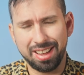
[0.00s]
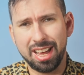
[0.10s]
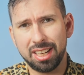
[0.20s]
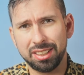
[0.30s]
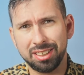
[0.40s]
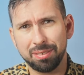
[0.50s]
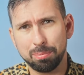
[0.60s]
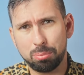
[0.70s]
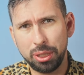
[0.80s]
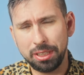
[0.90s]
And
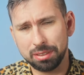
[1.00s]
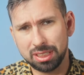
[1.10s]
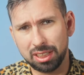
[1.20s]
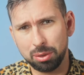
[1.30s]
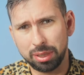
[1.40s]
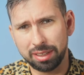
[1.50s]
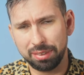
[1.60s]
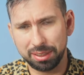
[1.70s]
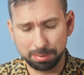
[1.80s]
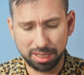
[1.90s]
previously, when I
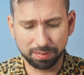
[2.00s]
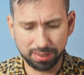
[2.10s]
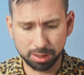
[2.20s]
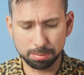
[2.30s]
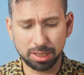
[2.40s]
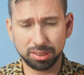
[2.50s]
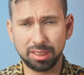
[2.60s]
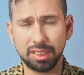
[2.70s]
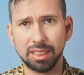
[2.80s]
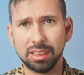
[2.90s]
made a video about
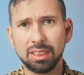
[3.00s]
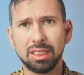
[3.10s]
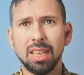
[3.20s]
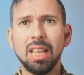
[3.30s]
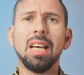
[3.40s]
this,